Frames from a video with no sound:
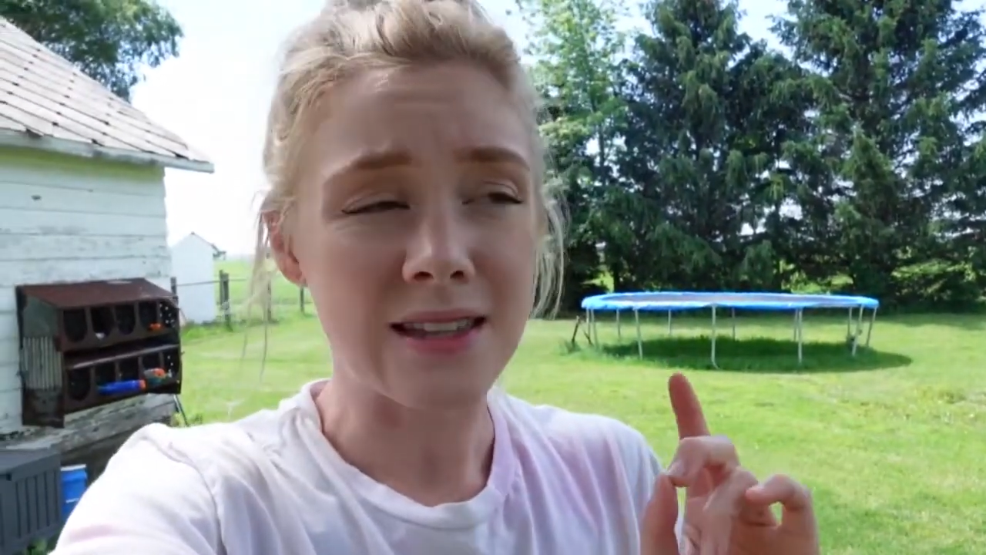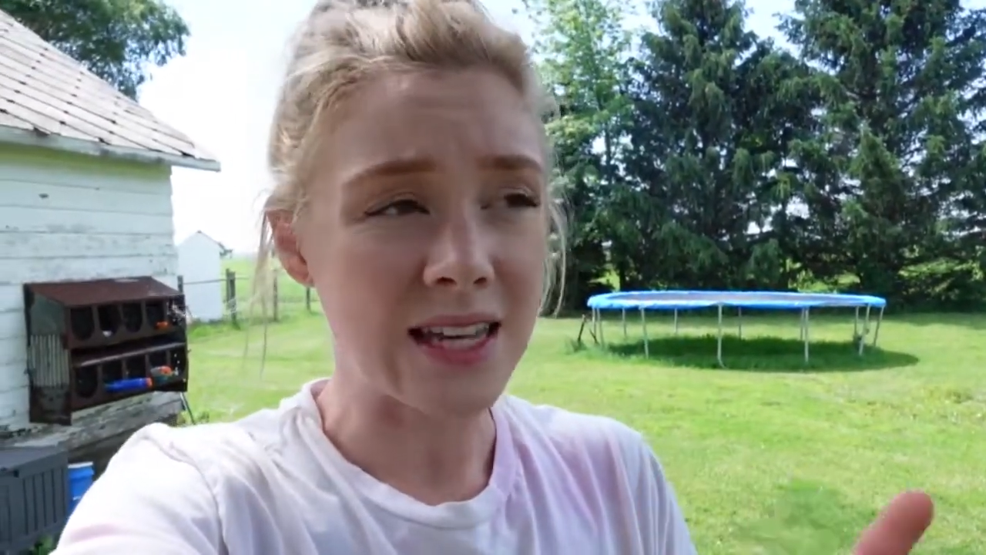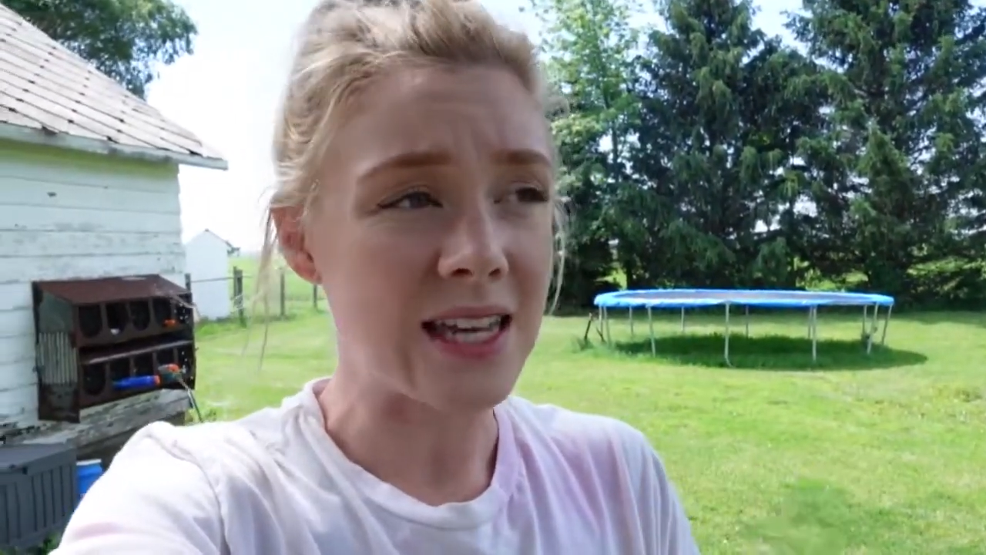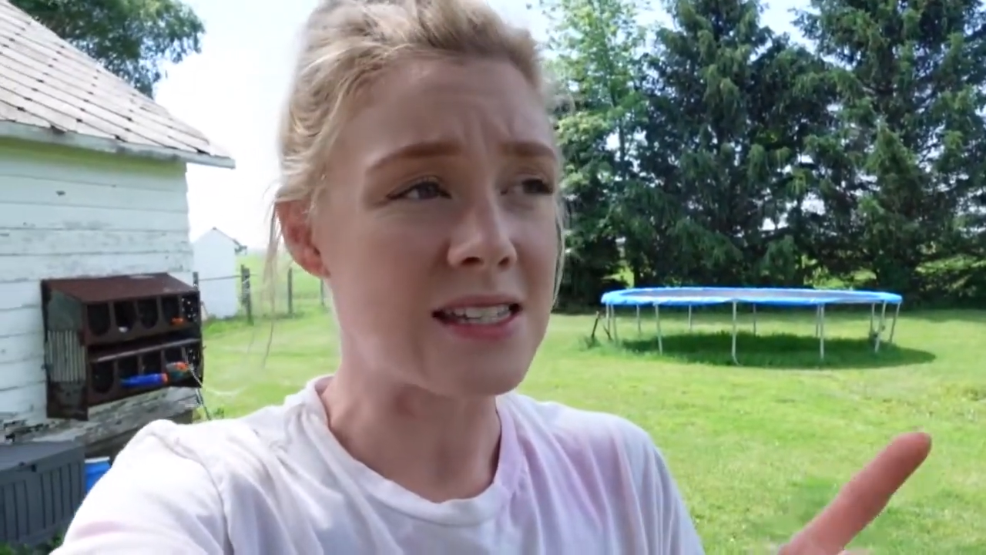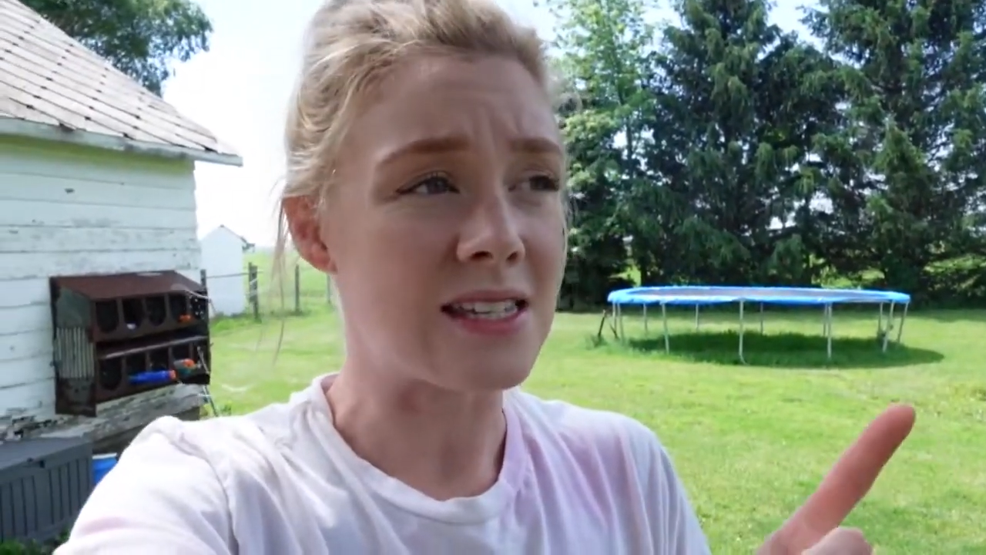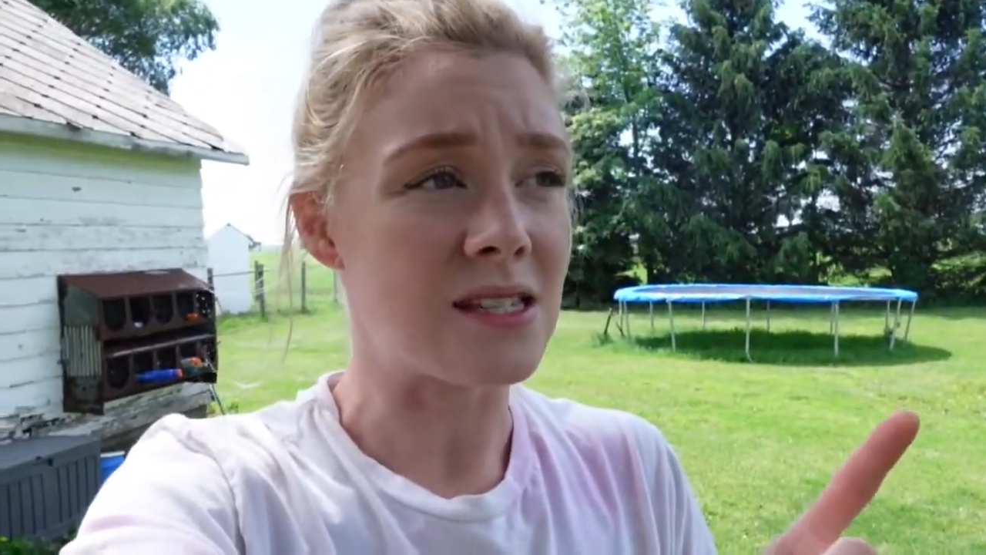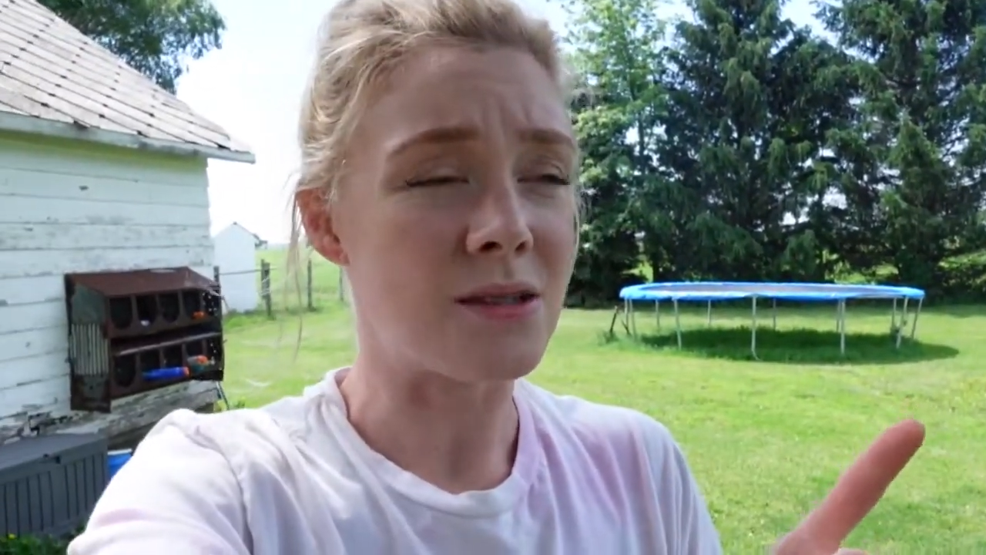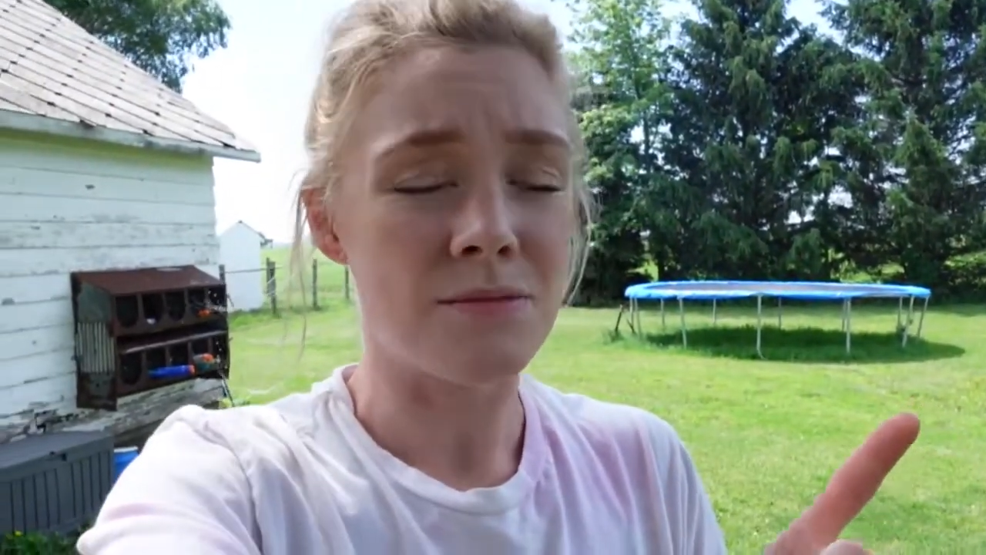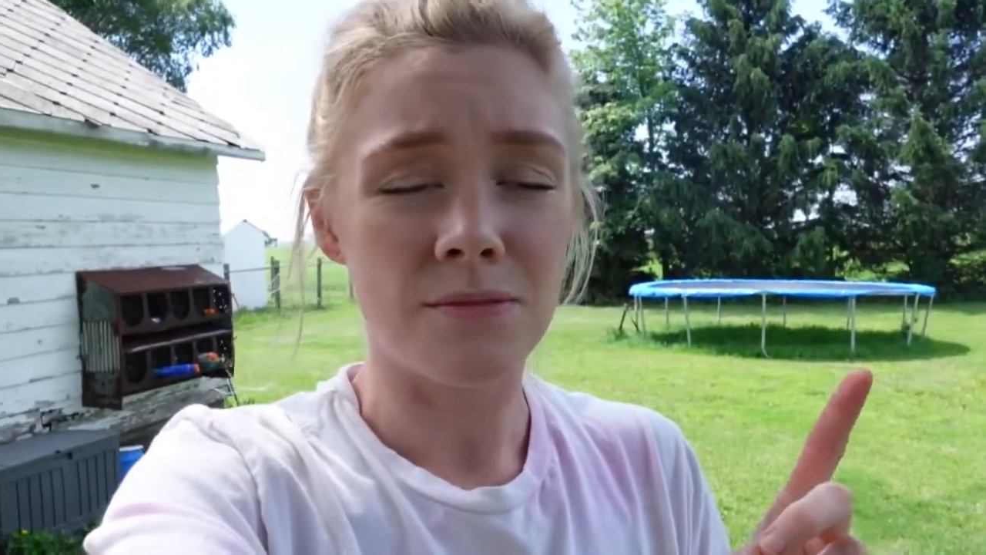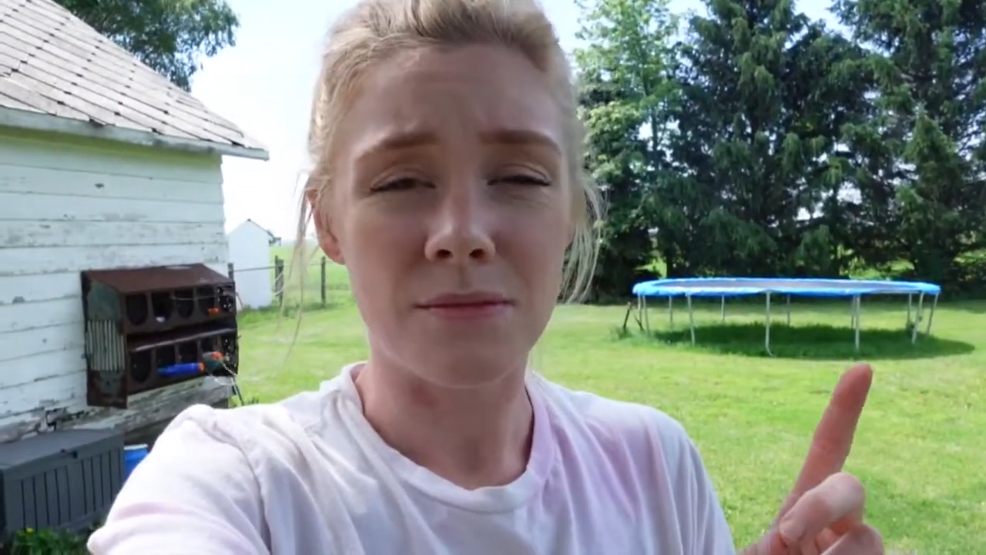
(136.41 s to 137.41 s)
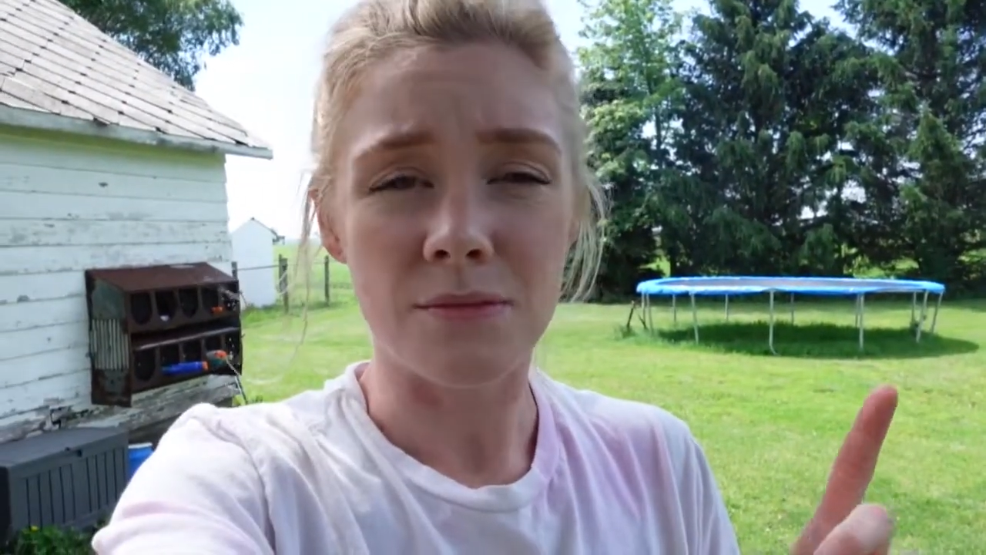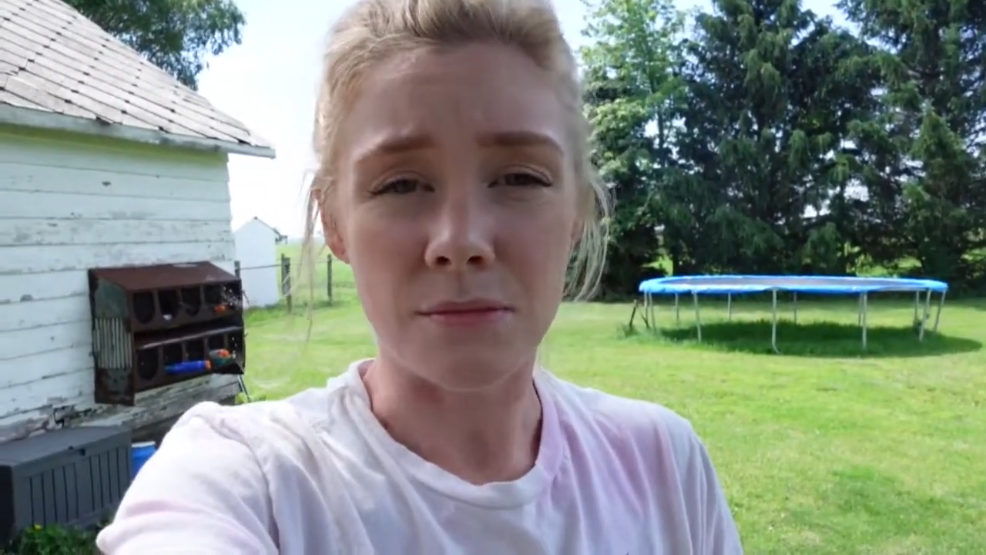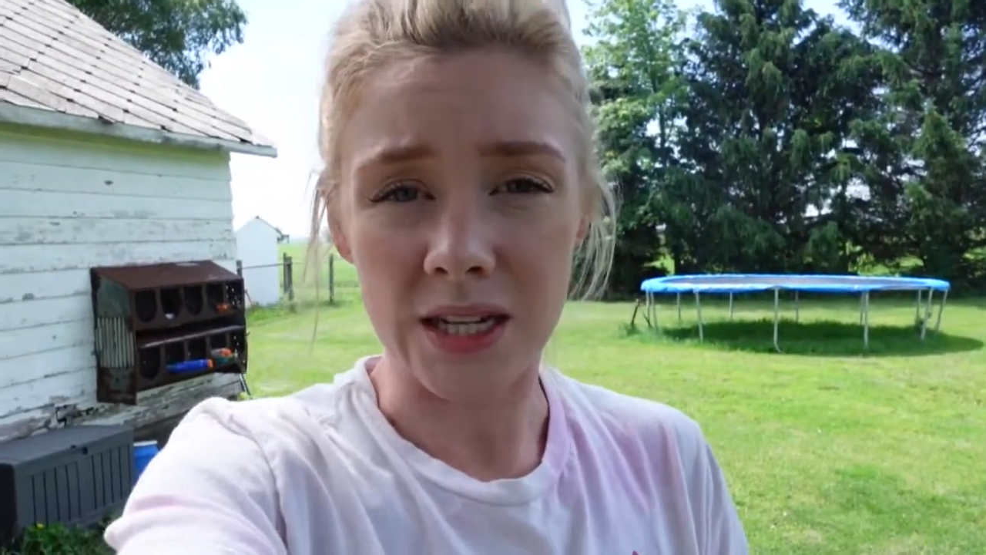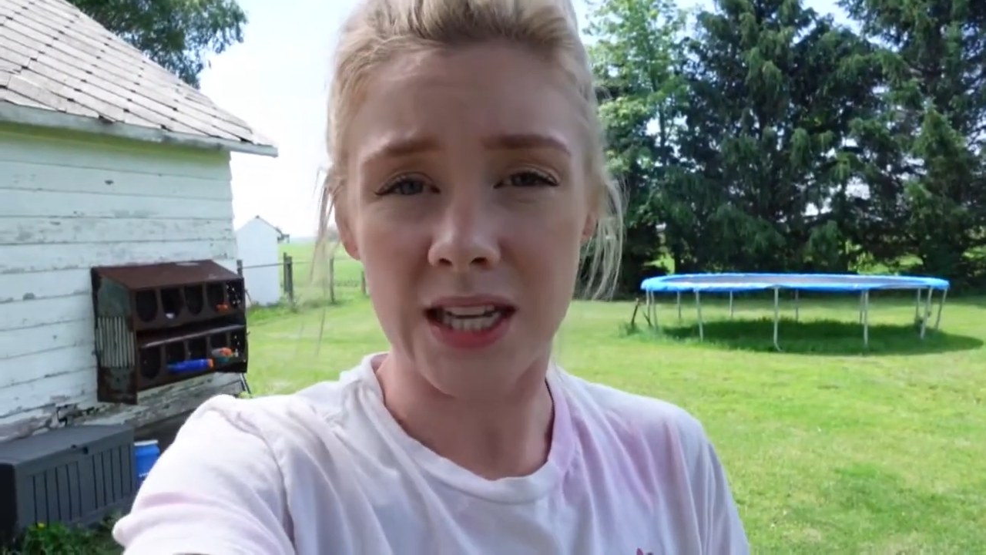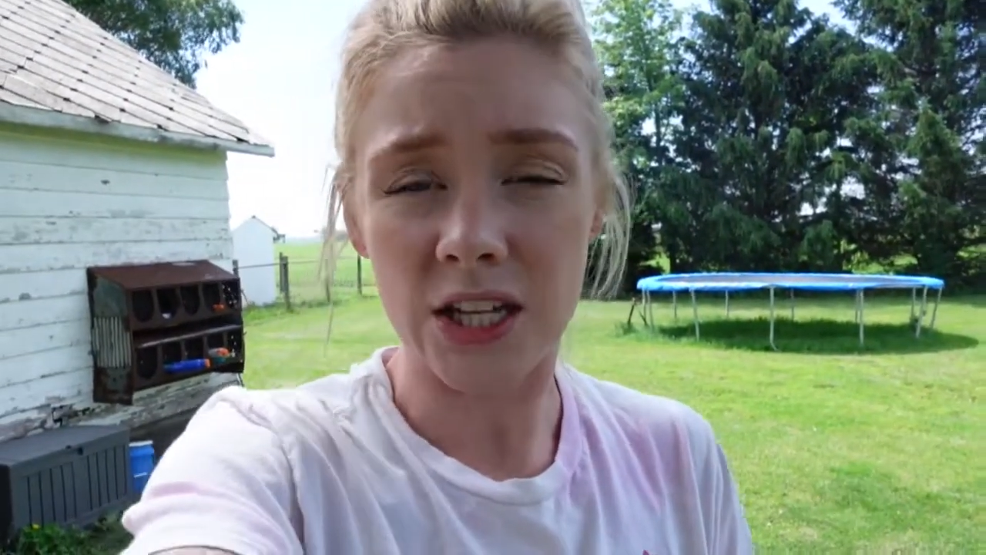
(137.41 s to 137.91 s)
the kids'
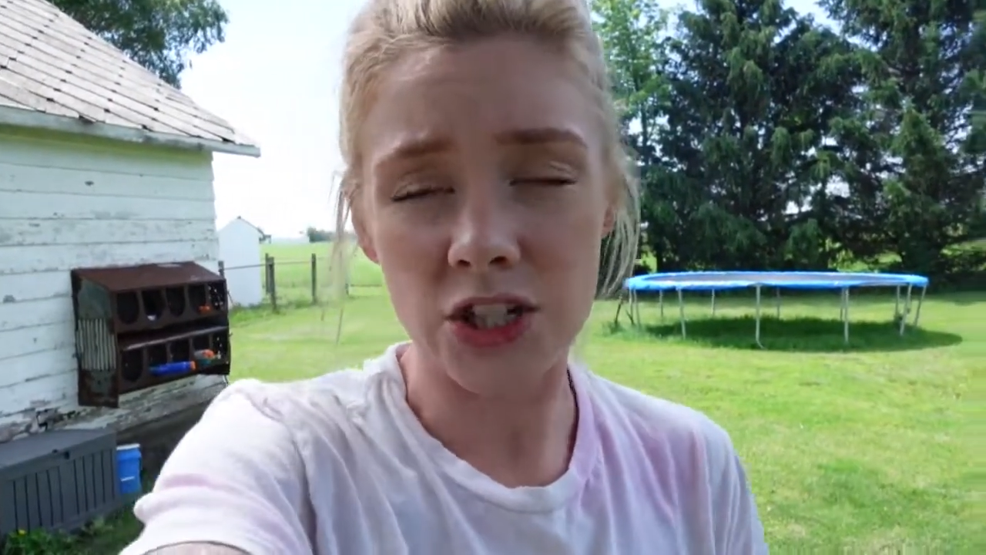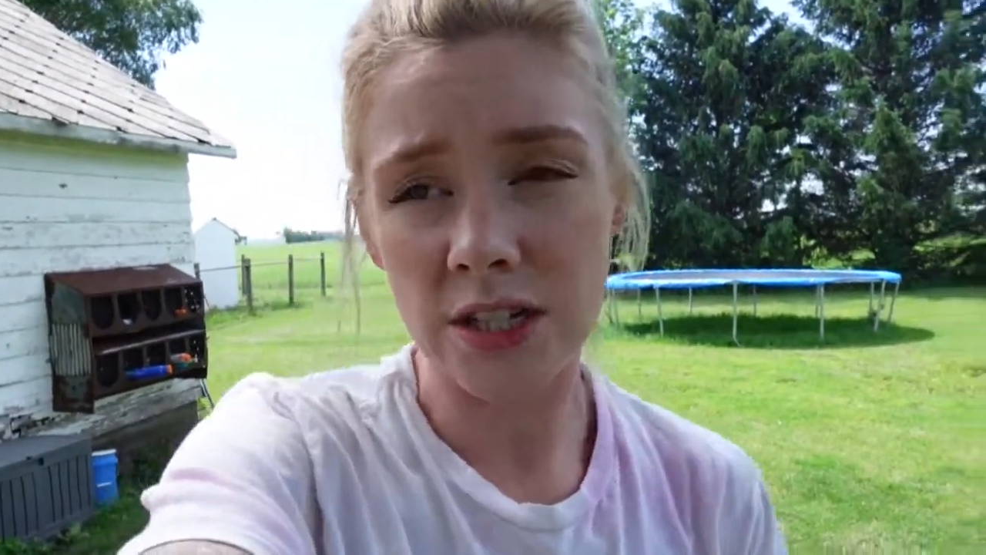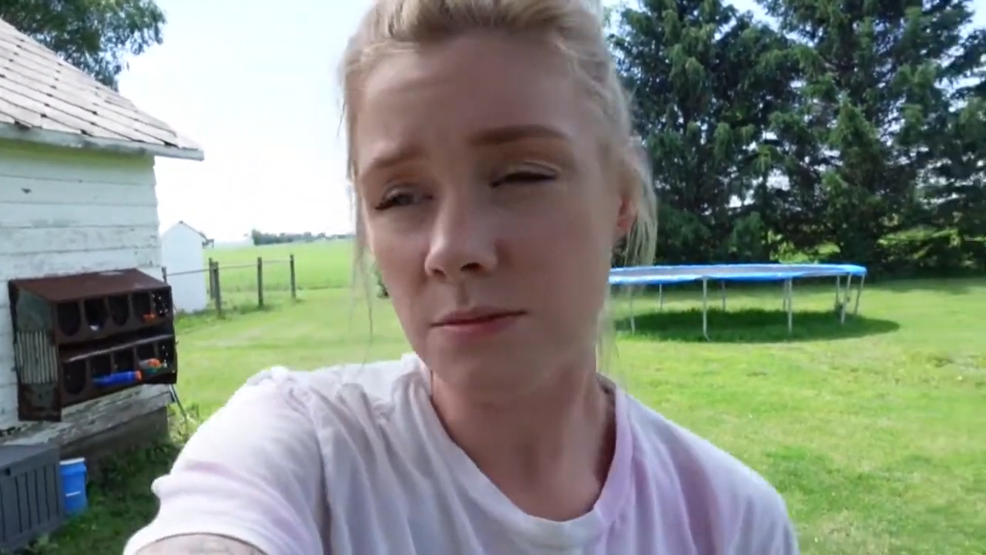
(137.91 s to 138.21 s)
mud kitchen.